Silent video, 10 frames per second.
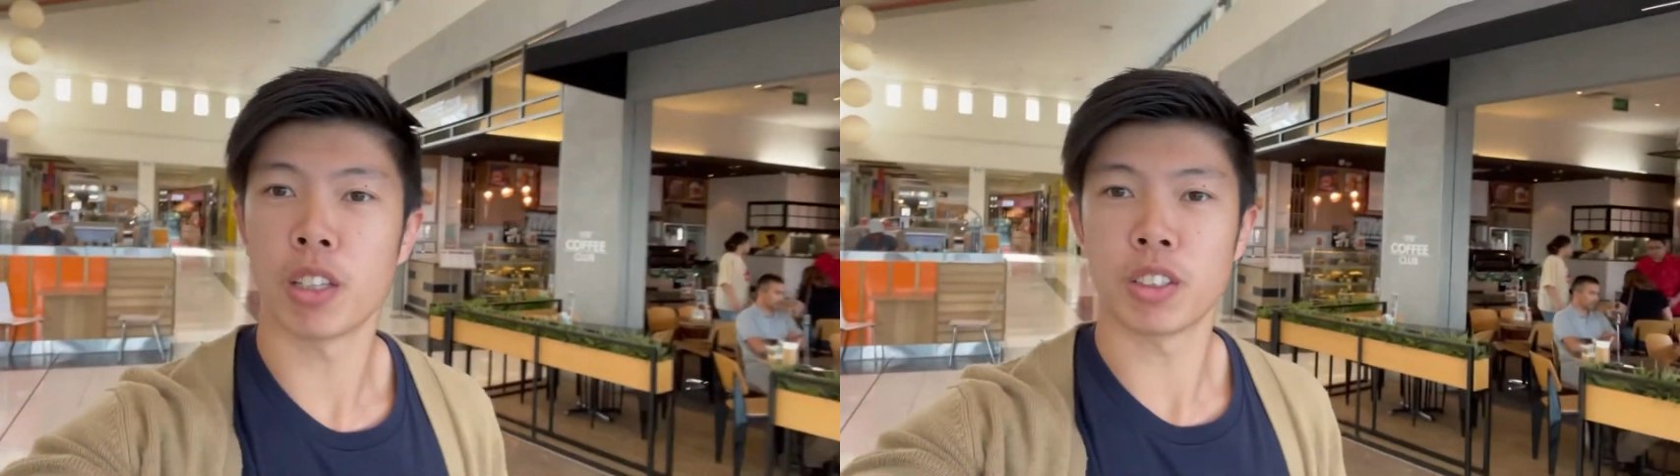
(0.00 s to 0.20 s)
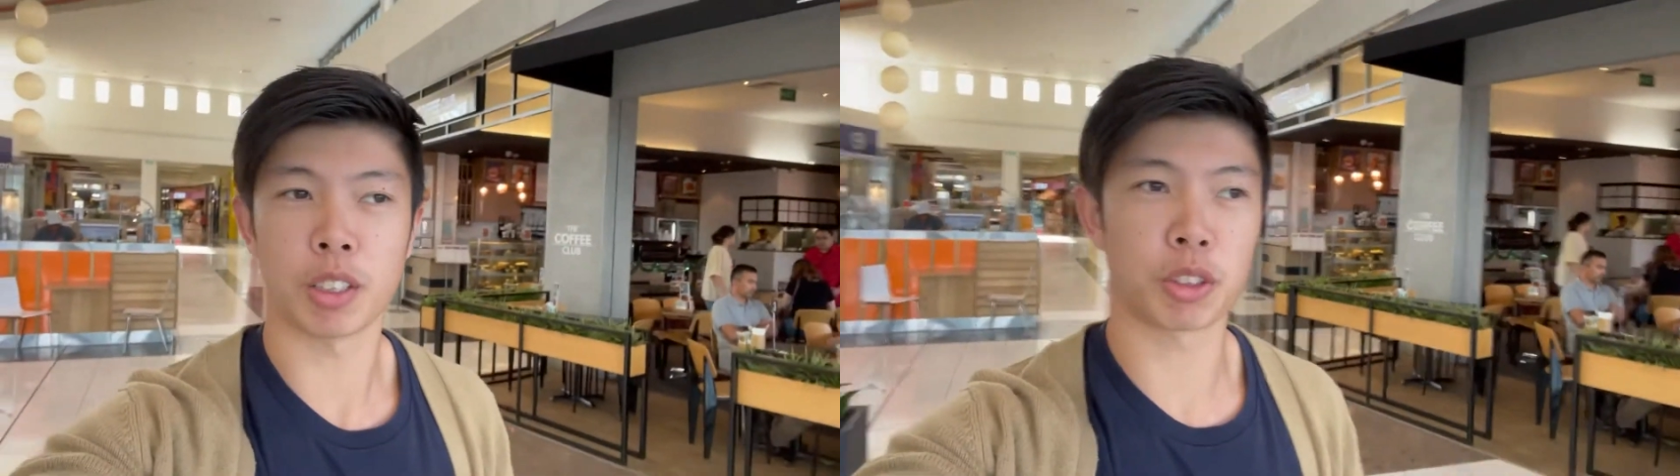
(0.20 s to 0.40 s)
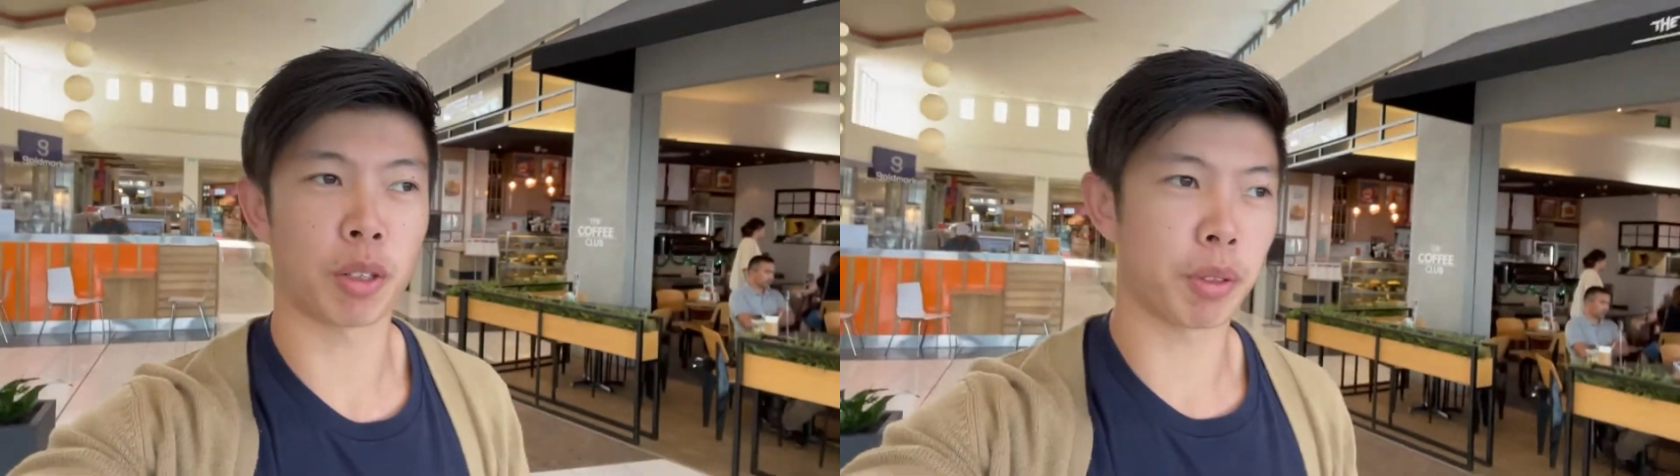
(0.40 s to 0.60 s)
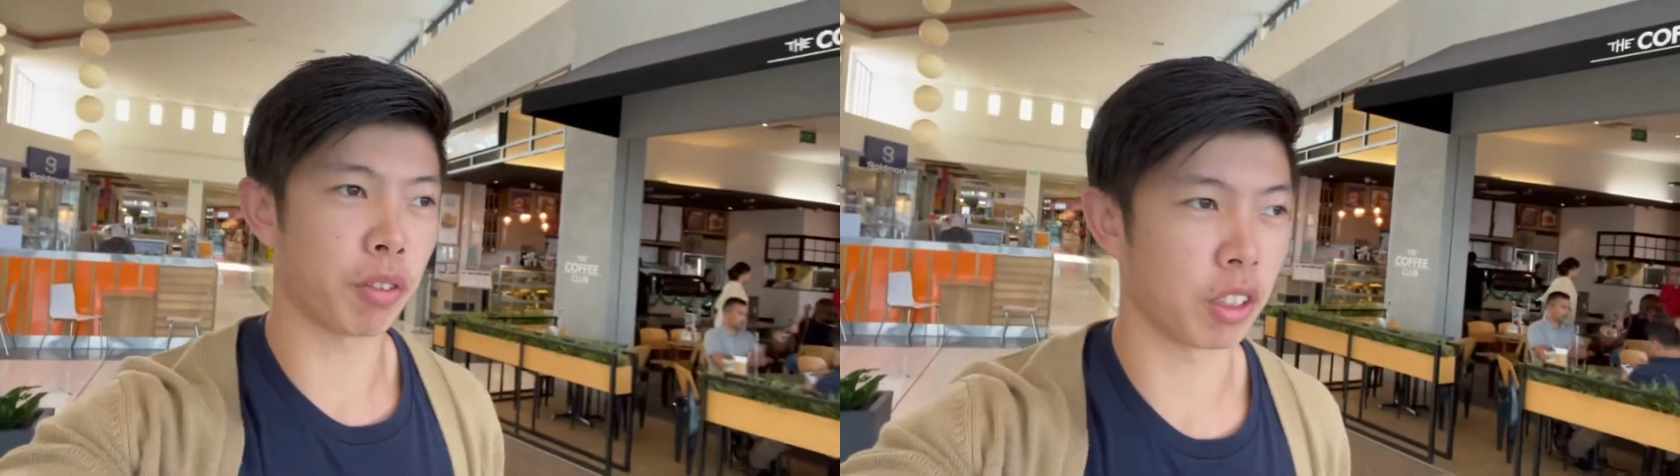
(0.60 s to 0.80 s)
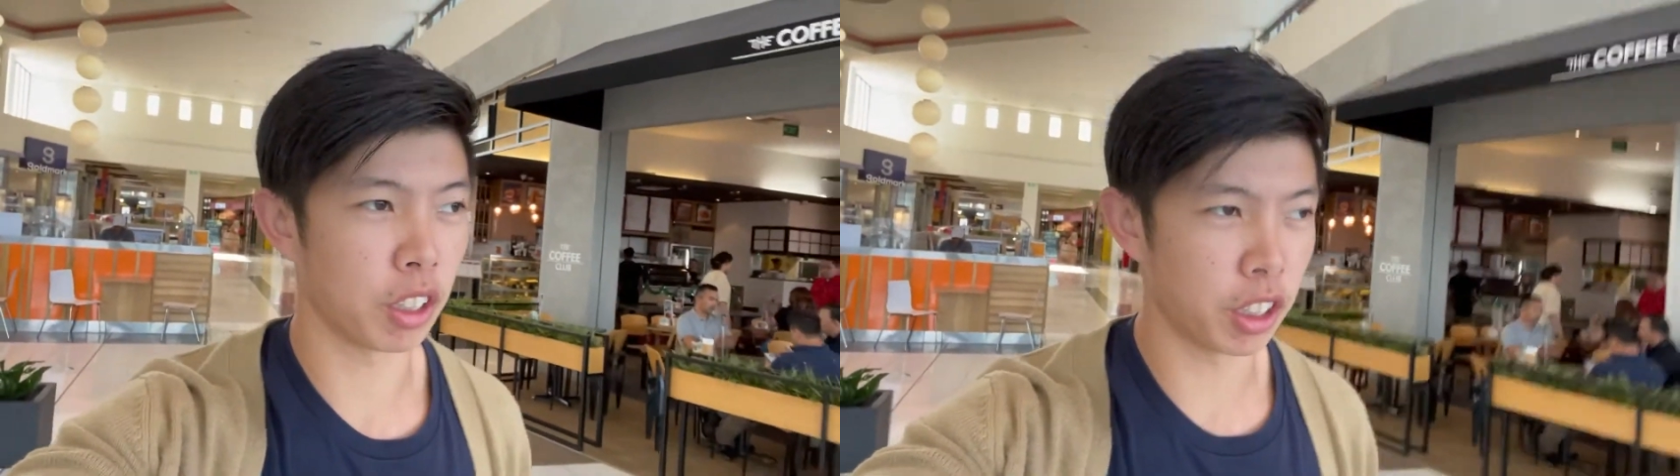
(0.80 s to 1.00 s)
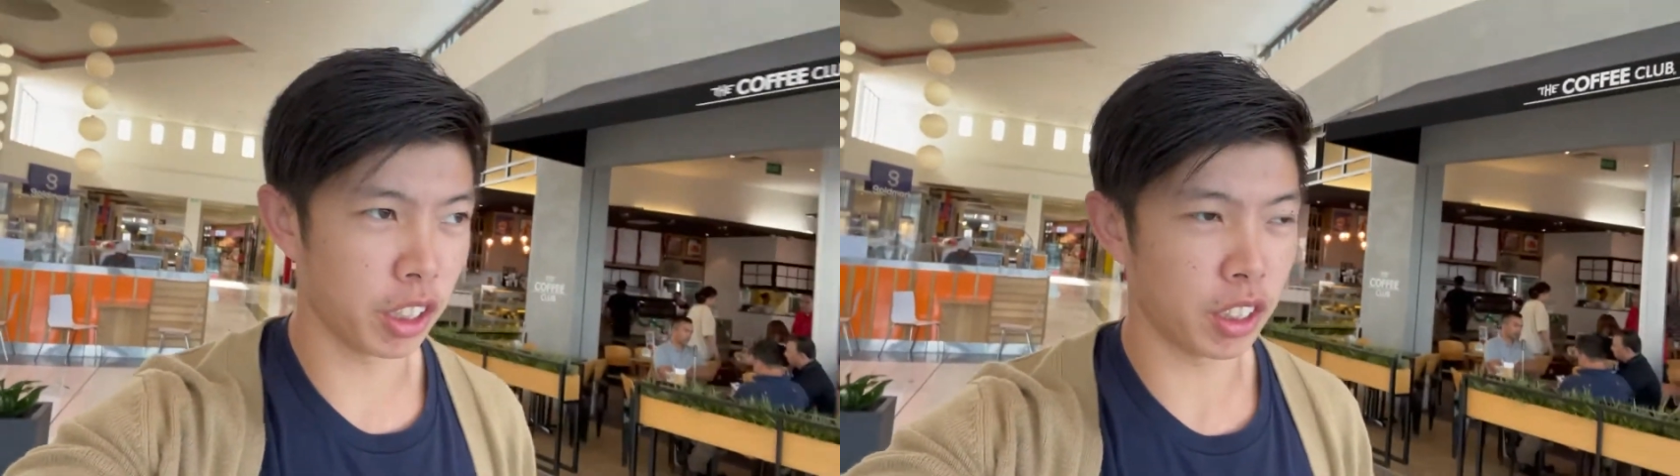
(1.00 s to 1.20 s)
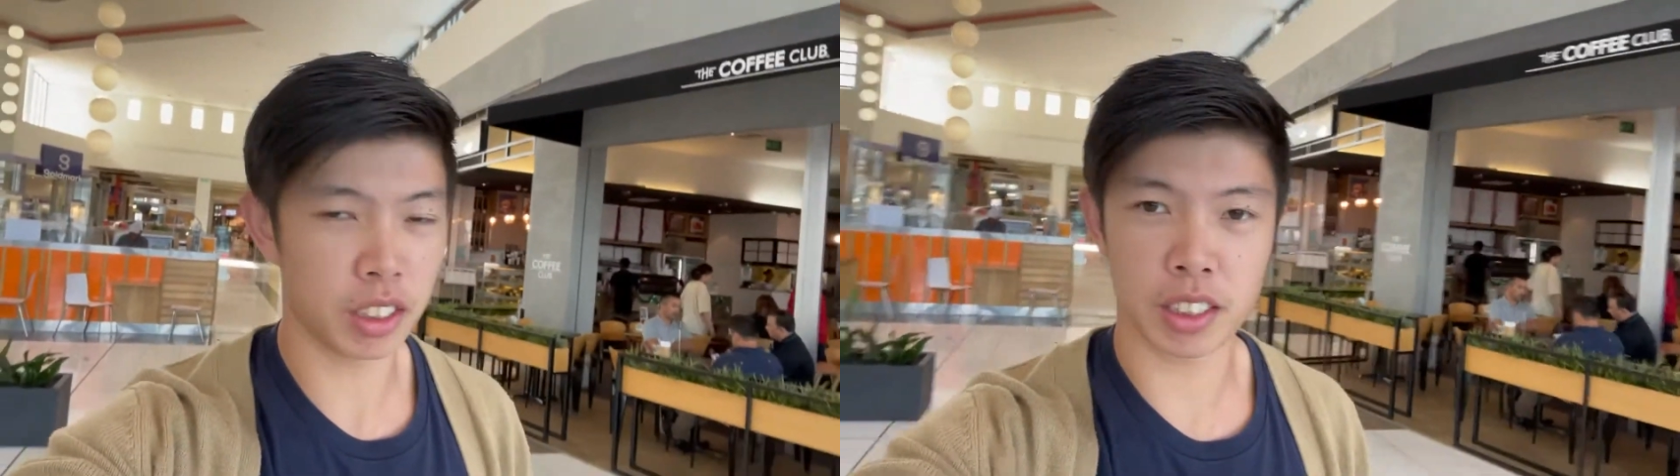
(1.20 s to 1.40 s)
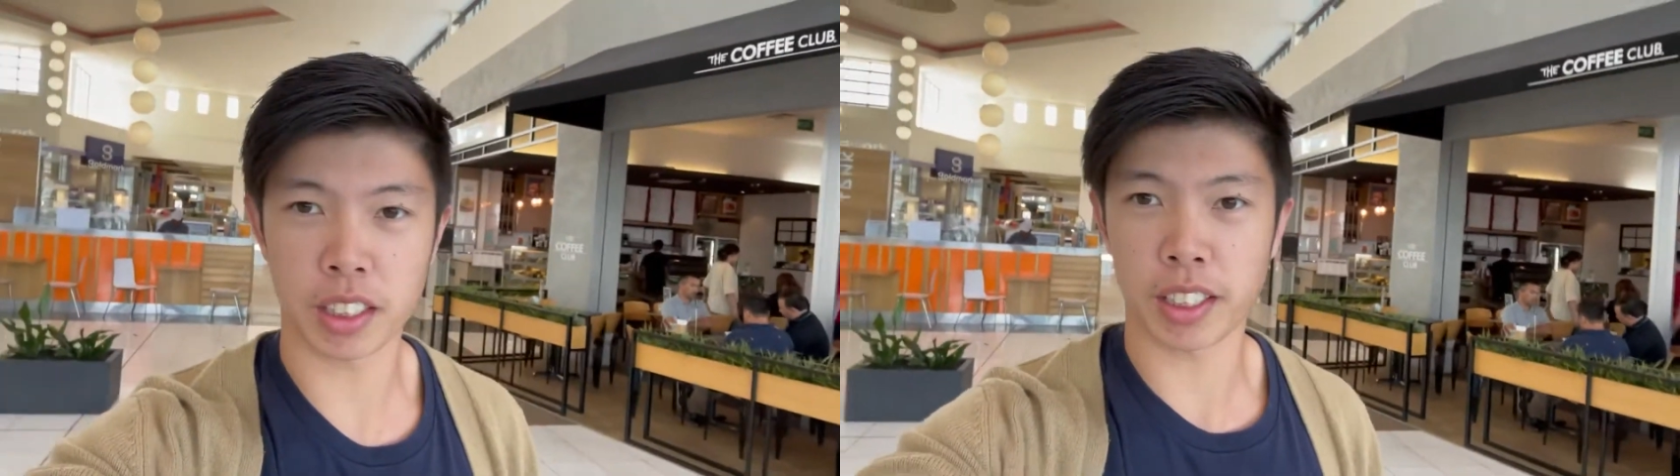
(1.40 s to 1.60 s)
Just dropped off the hoodies.